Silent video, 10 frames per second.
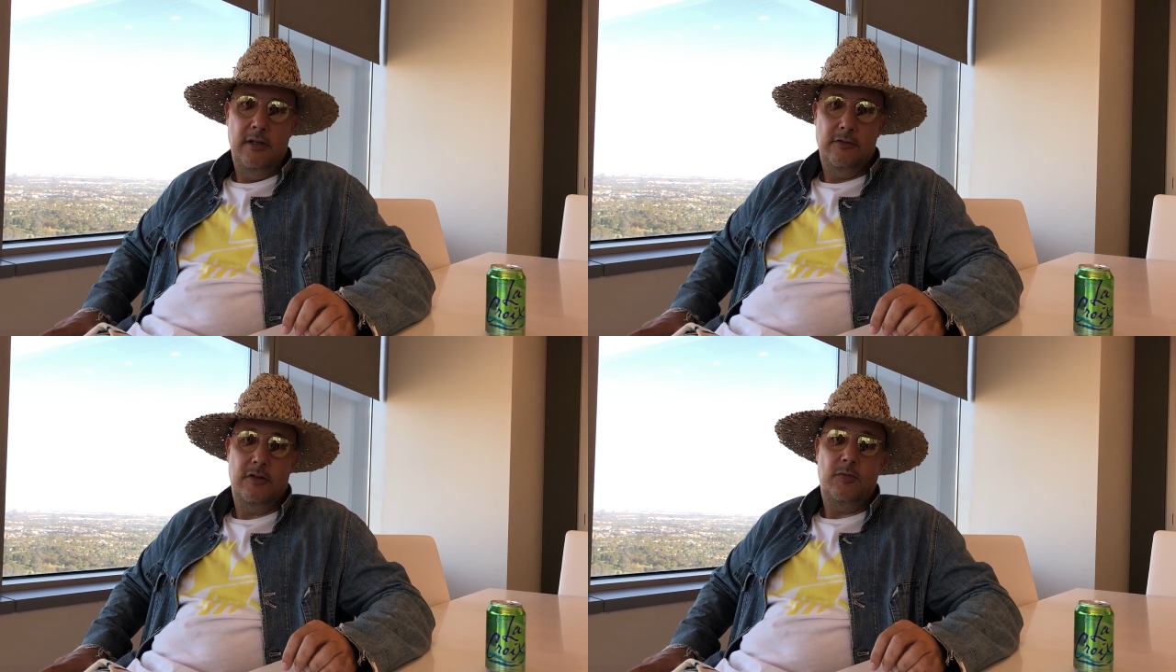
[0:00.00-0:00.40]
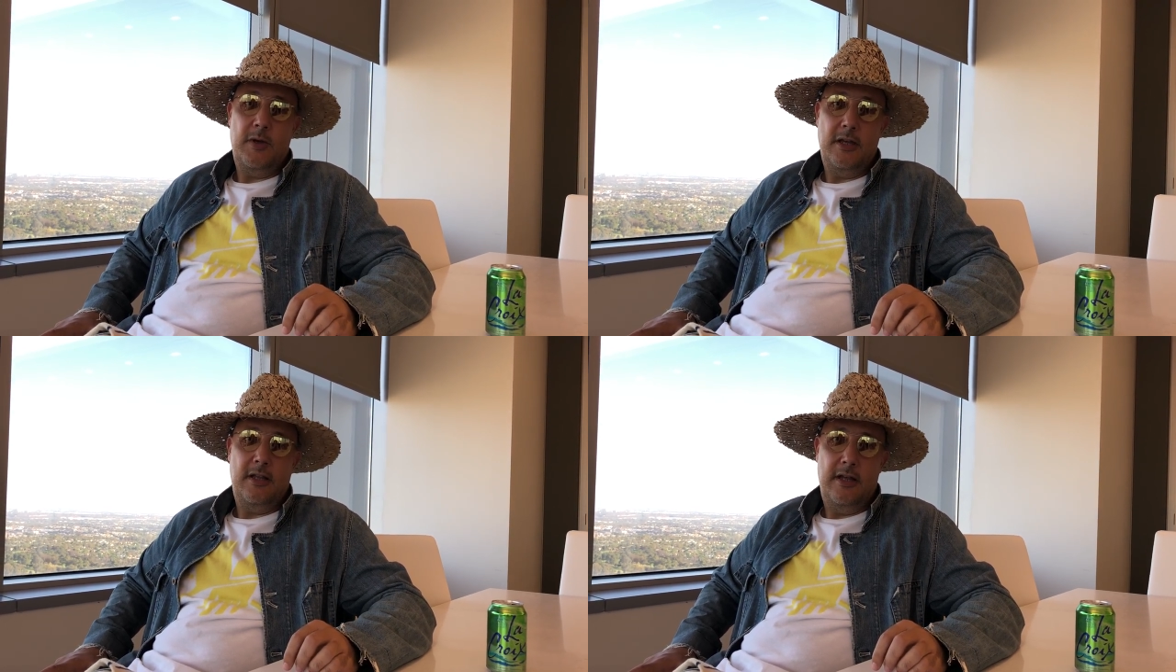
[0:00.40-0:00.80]
So the
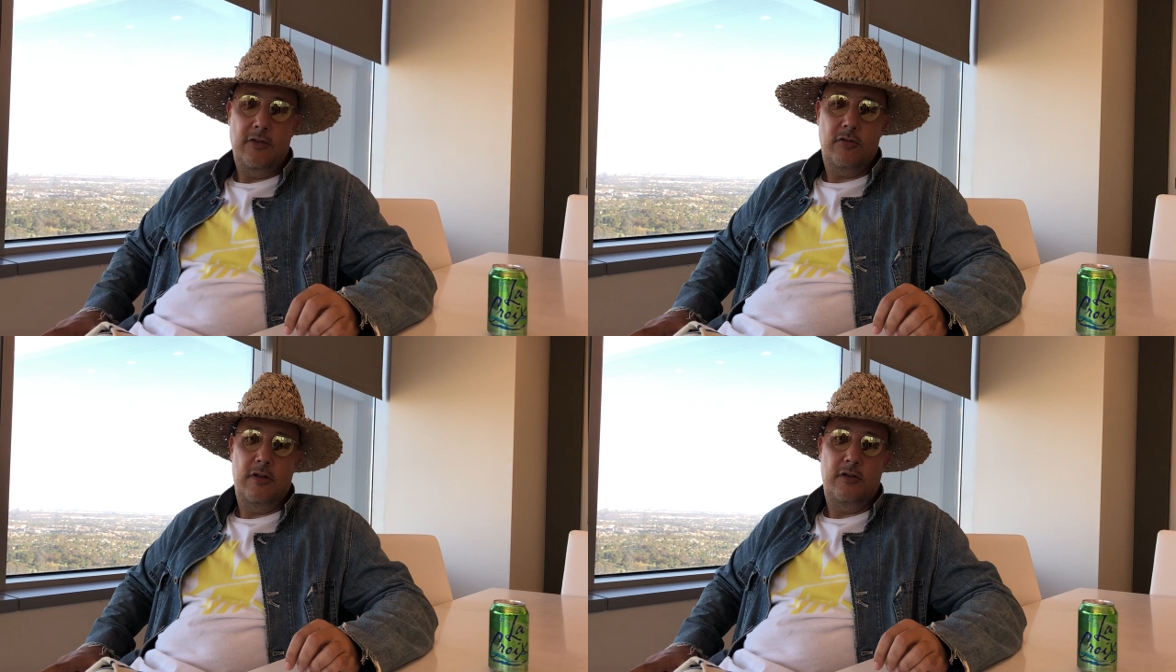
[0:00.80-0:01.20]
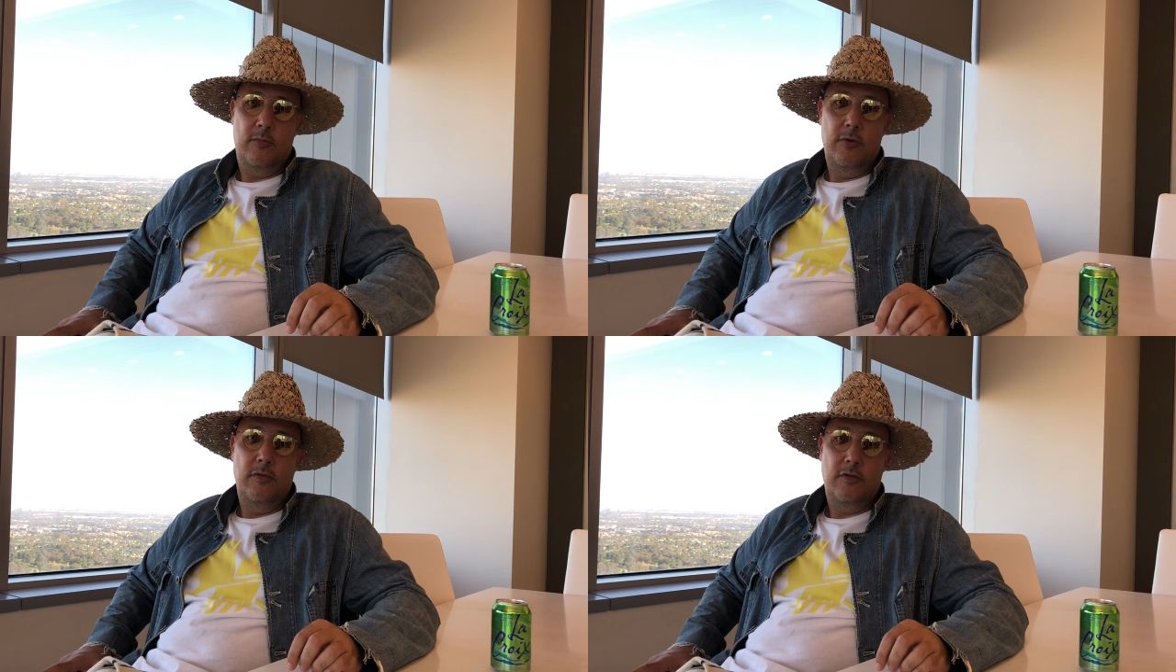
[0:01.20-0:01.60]
speculation has
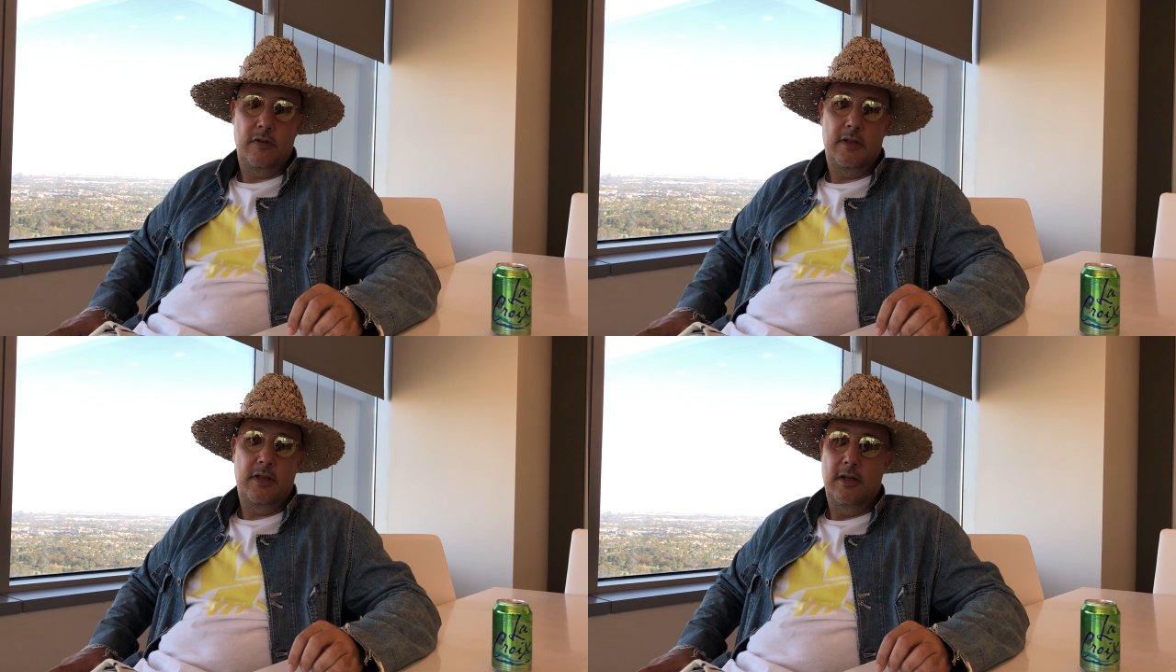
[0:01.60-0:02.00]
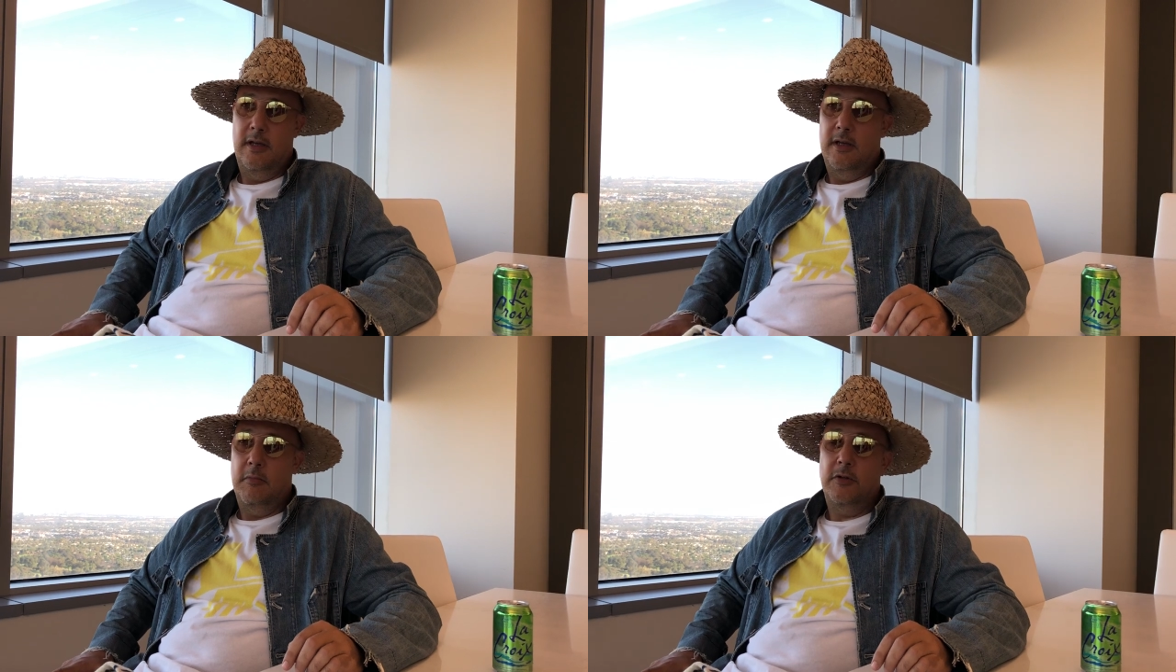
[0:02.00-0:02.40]
moved to the
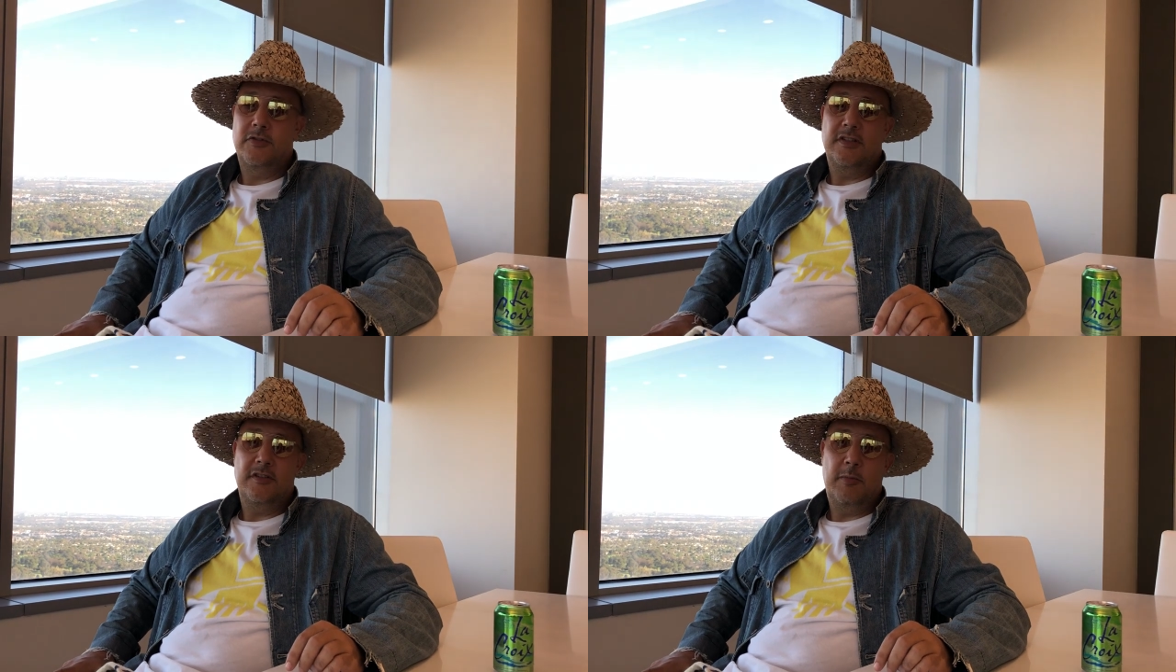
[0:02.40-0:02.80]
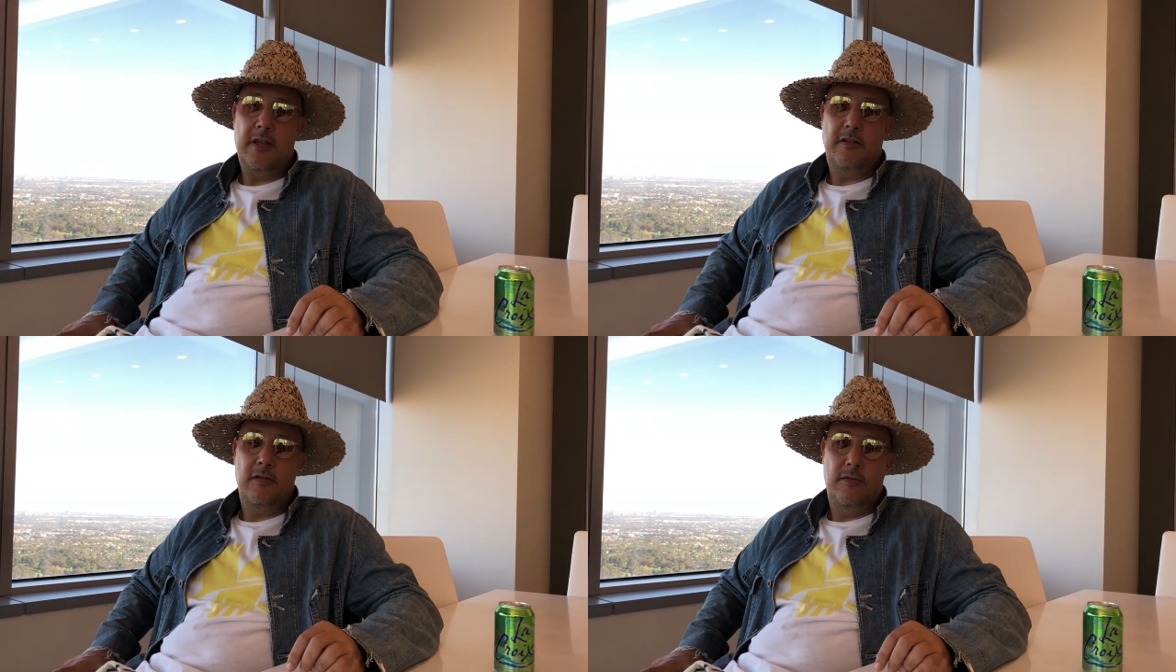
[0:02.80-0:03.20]
most
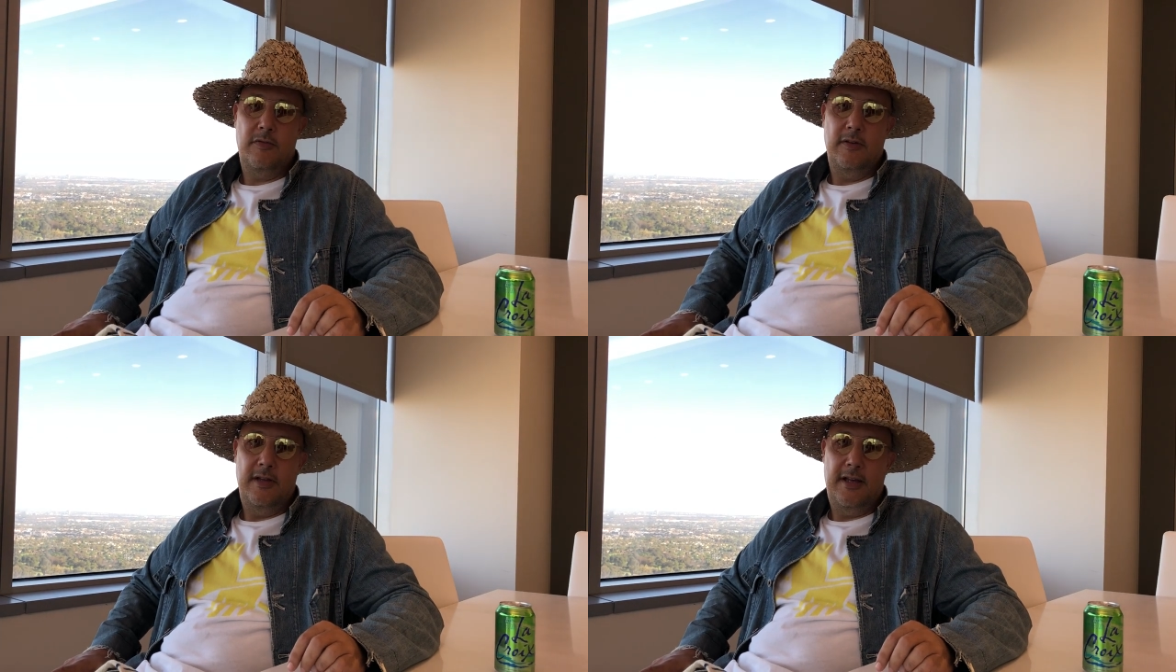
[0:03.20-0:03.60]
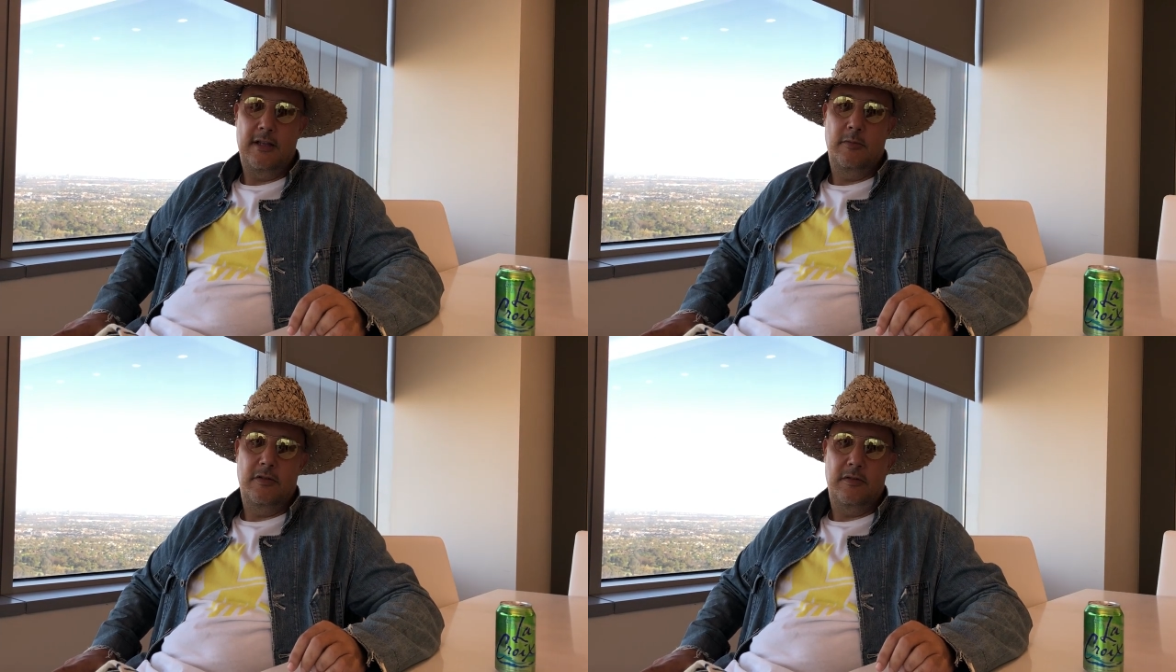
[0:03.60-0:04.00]
expensive
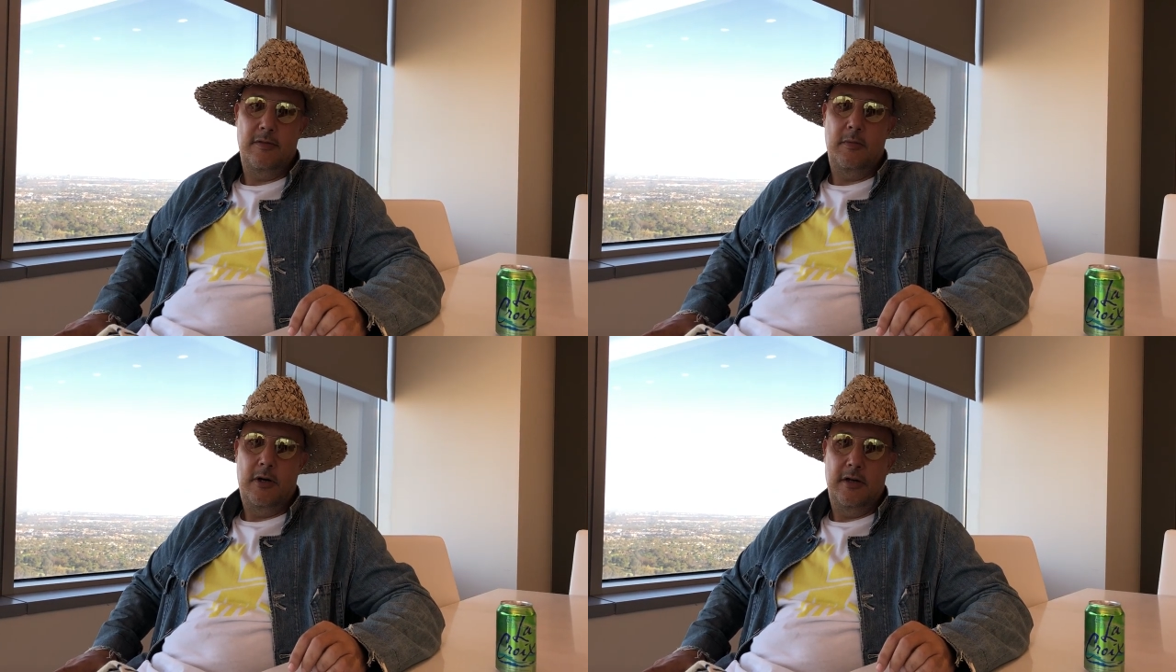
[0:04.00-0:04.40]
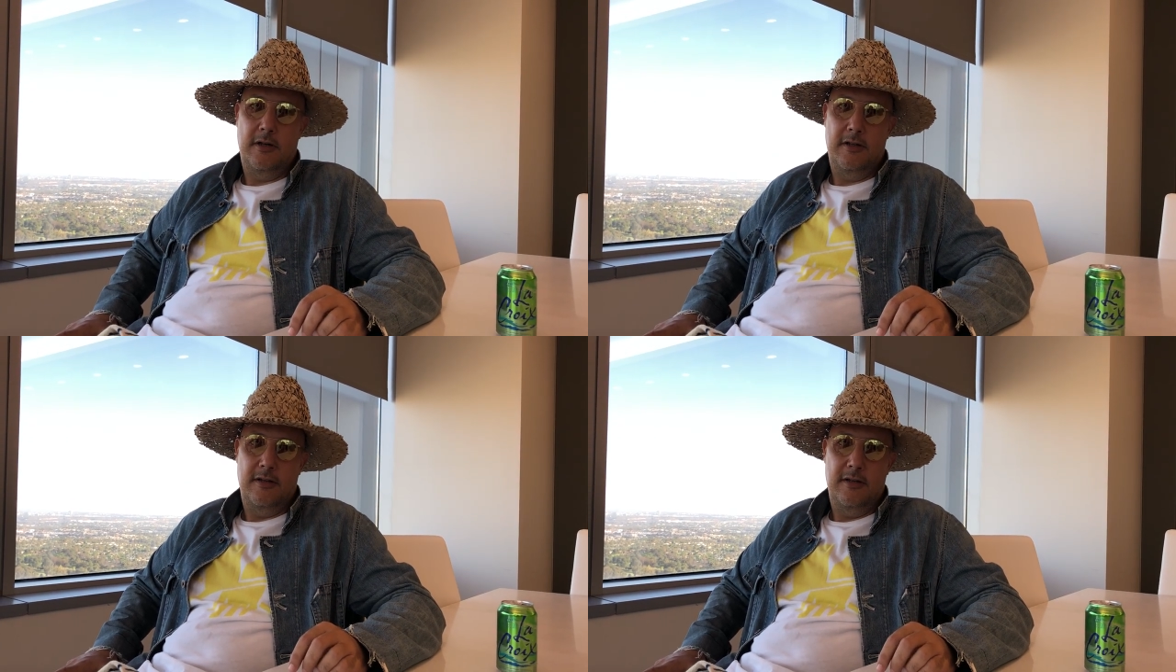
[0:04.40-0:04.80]
elements of the
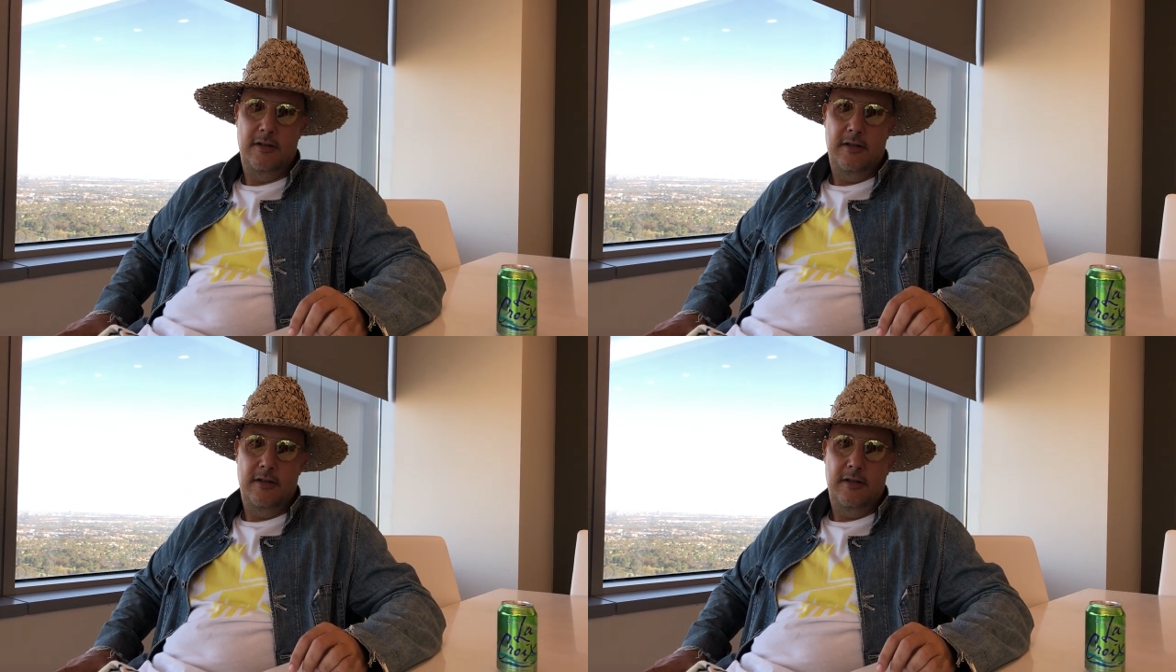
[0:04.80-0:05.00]
market.